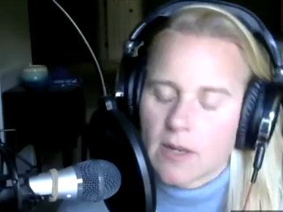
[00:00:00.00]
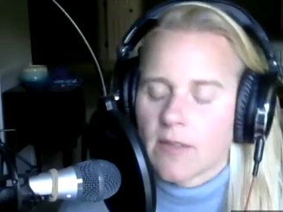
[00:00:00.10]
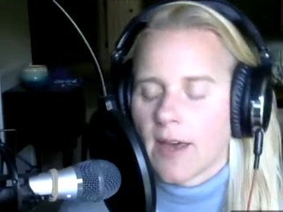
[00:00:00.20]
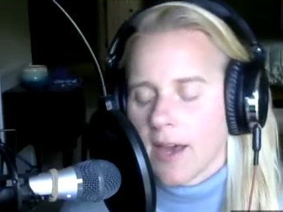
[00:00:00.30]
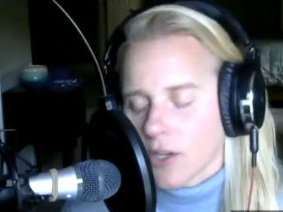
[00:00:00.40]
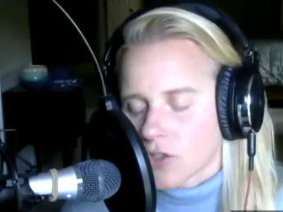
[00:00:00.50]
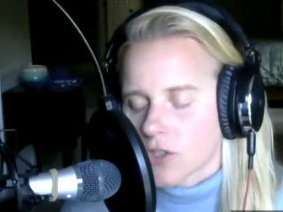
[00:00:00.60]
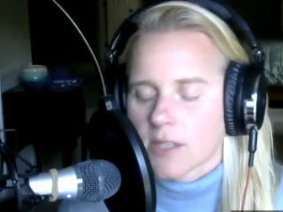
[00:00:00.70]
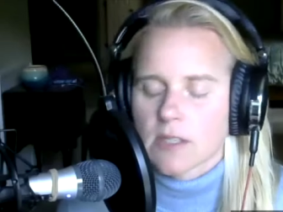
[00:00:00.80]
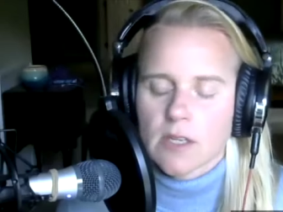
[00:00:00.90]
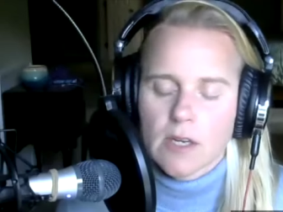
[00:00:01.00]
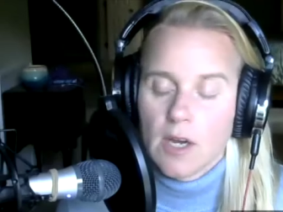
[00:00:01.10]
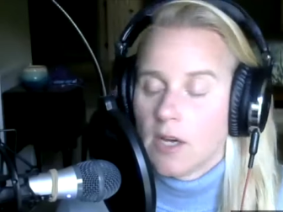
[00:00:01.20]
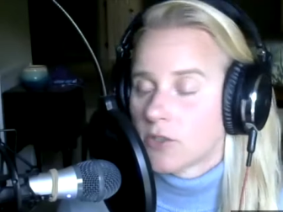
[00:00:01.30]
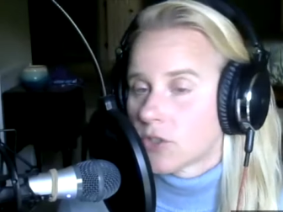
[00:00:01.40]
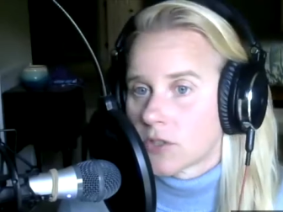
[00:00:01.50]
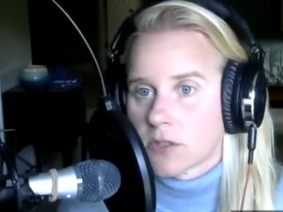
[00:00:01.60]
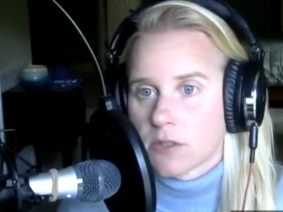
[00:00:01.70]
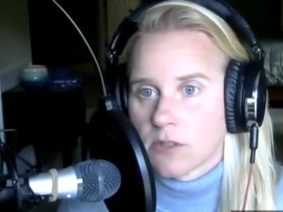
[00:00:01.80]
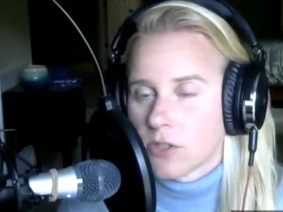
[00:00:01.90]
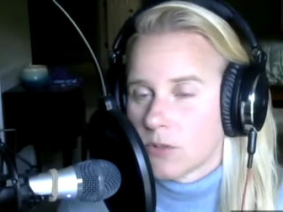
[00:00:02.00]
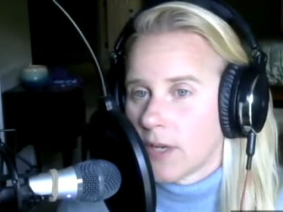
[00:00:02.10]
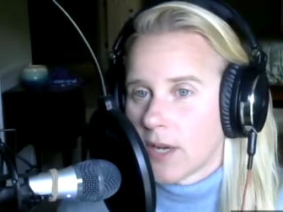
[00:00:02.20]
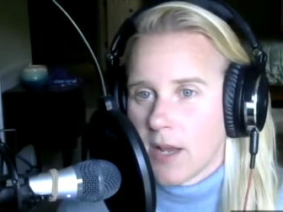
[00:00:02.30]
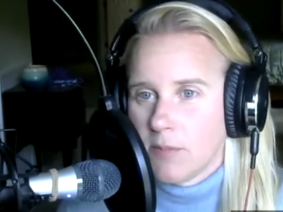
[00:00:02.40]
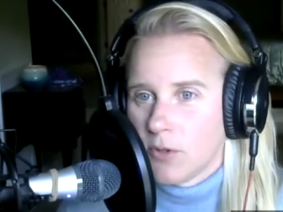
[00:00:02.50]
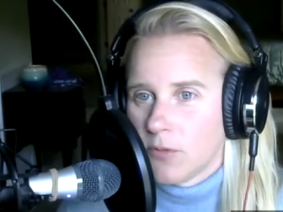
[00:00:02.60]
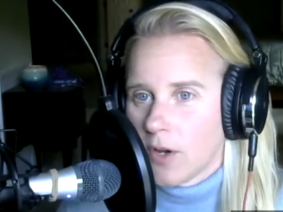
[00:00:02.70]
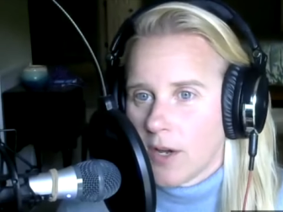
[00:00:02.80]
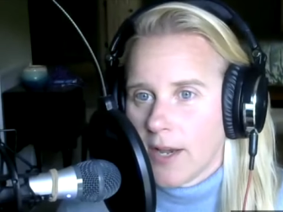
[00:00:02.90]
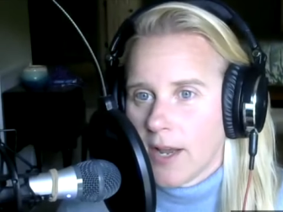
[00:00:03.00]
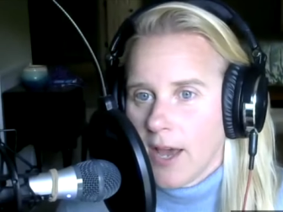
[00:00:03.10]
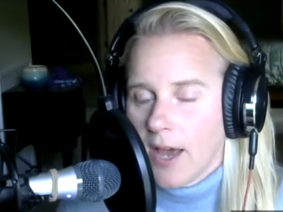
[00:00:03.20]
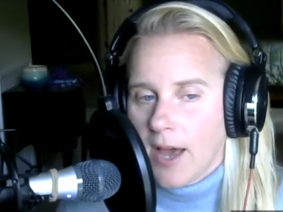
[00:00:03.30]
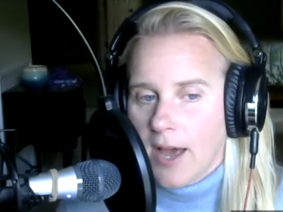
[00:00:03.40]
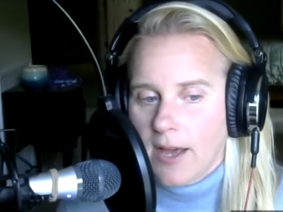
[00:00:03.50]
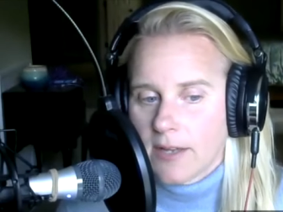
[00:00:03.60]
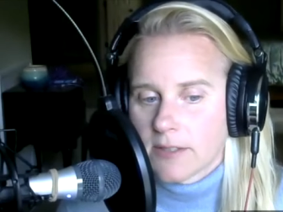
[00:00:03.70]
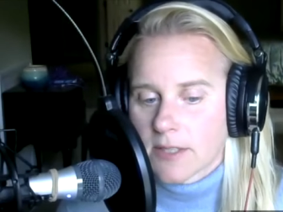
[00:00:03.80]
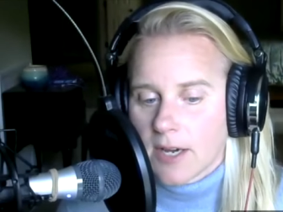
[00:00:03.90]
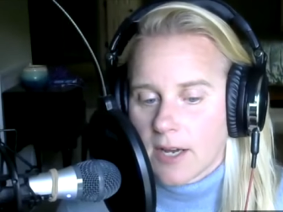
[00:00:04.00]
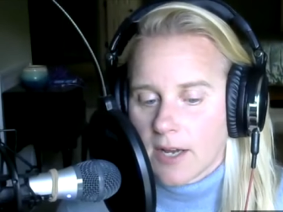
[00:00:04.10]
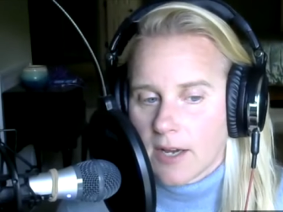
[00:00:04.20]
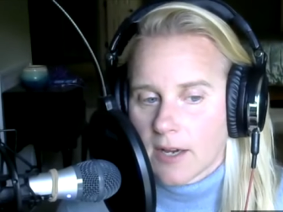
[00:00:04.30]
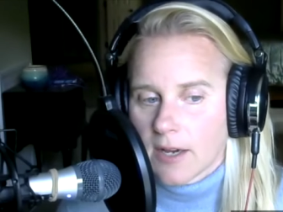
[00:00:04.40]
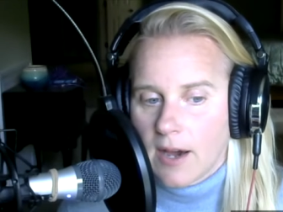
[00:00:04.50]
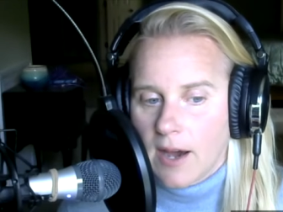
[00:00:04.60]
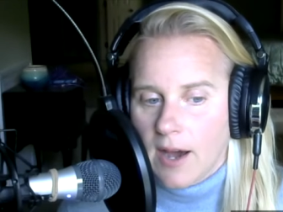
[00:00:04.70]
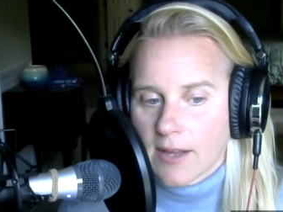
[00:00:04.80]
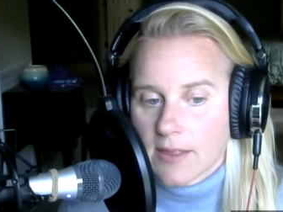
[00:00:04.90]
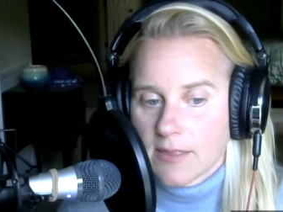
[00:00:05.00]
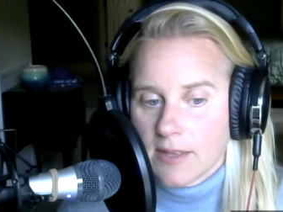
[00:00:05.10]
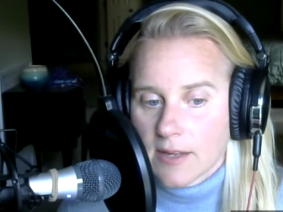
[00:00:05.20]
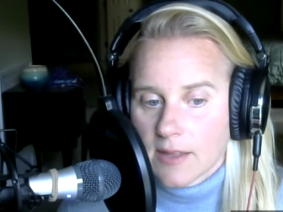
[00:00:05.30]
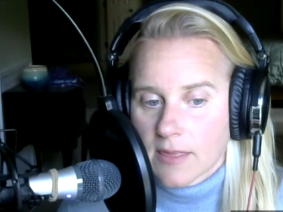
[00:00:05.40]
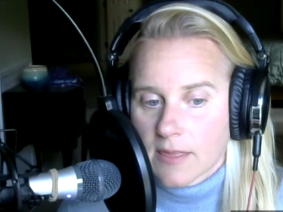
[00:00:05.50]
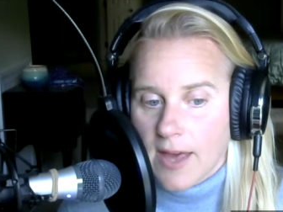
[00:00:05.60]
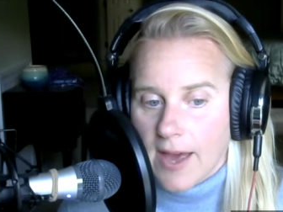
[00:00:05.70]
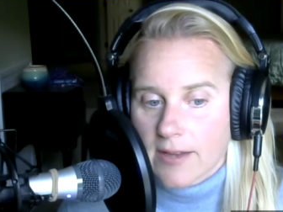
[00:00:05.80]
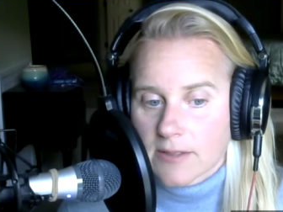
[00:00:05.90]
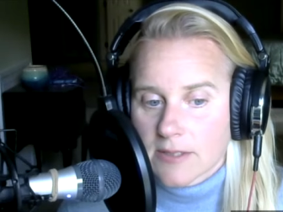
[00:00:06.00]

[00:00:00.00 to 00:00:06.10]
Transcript: and the hashtags, and the, just do it and move on. And uh, I think that